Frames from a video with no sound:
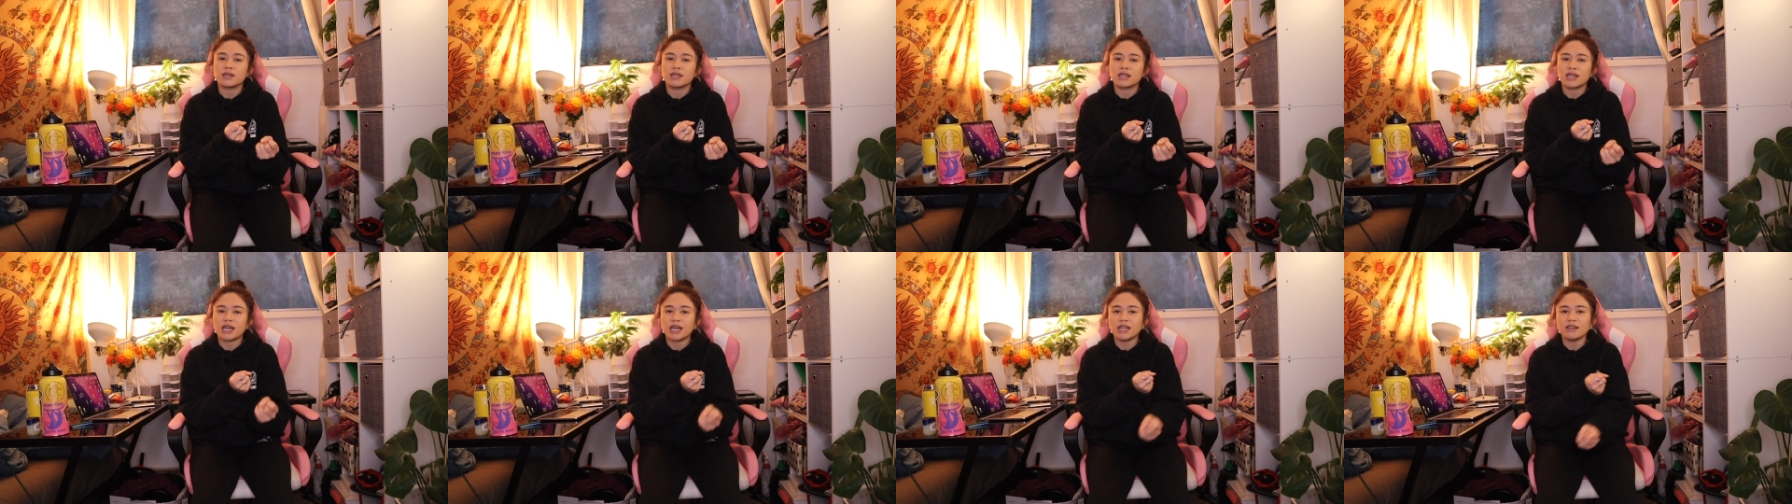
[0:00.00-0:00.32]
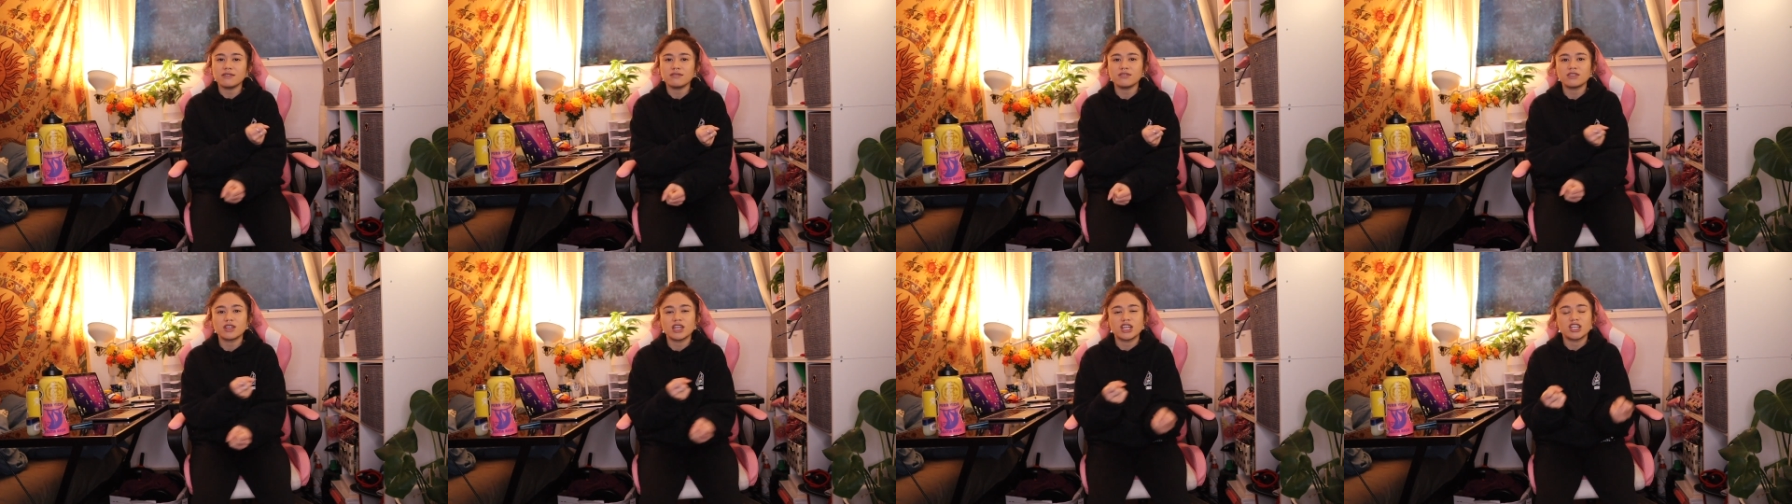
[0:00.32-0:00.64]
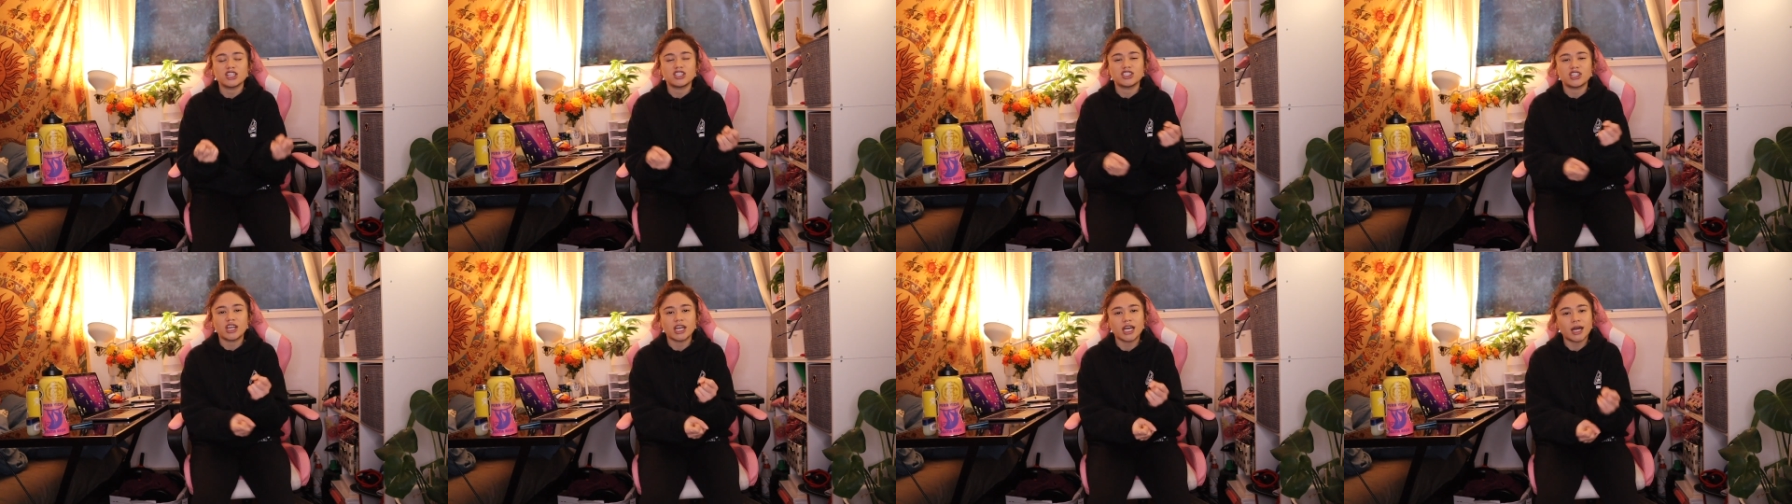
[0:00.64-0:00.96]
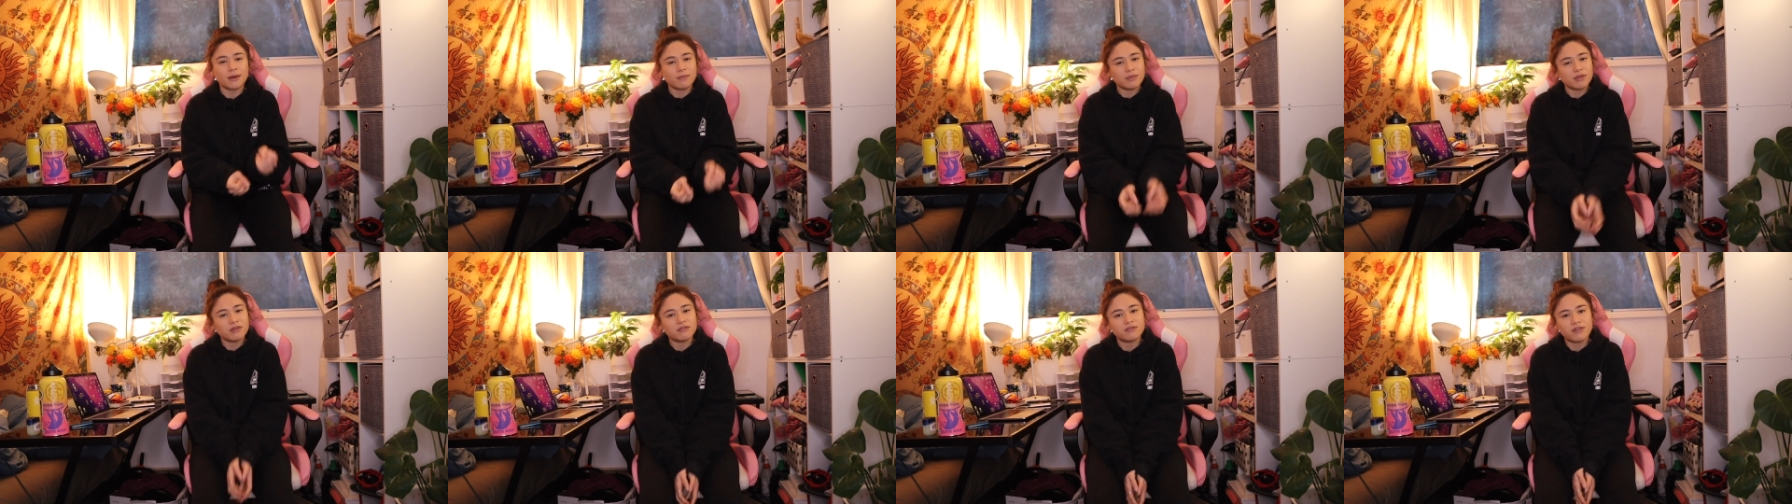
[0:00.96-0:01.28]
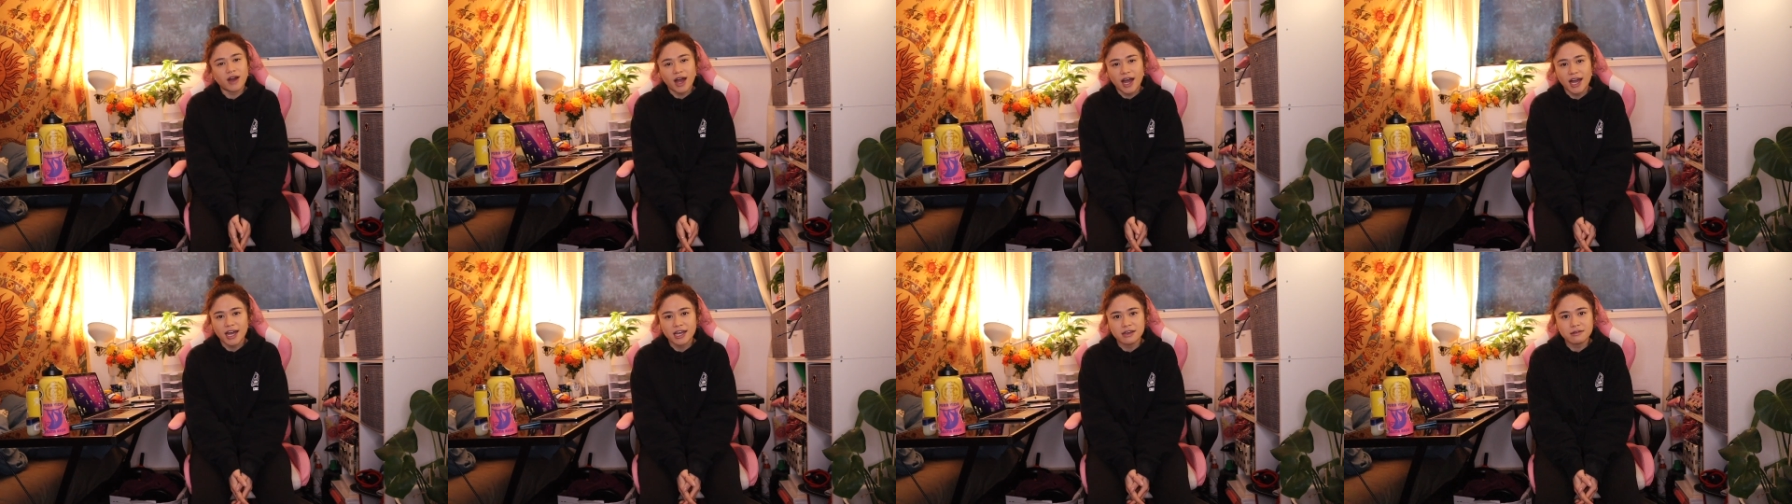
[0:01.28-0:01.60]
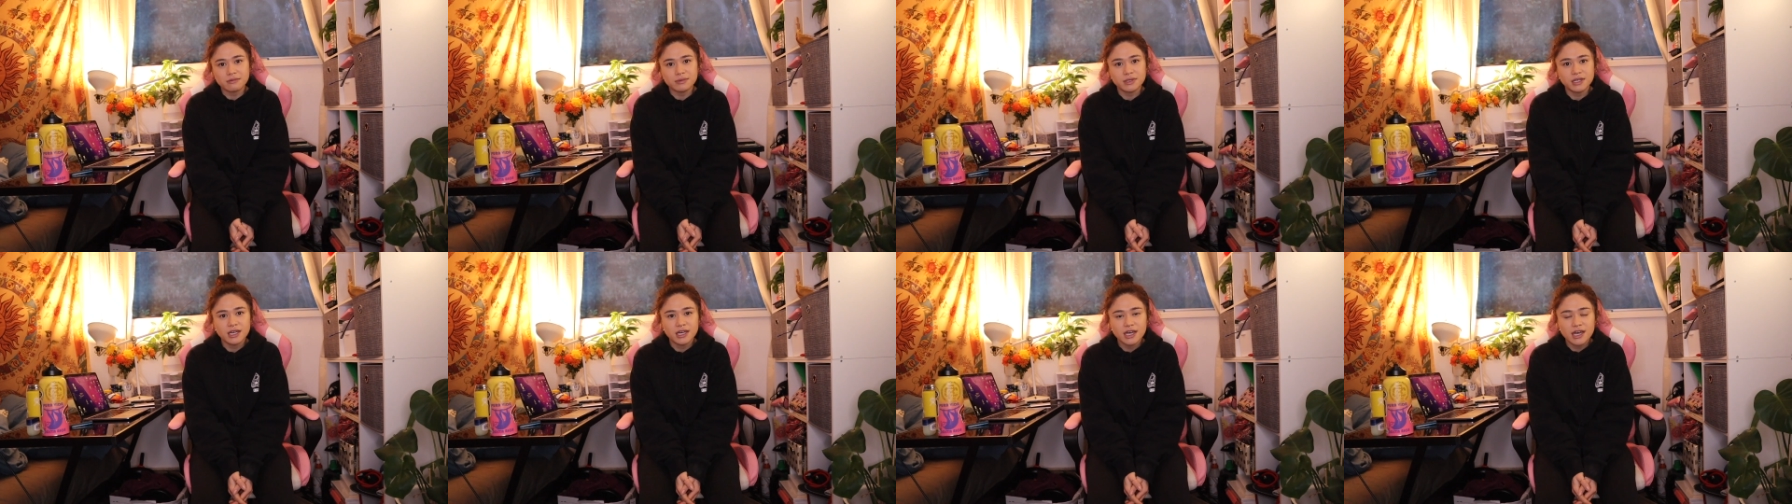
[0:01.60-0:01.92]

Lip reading: kind of shake up the vibe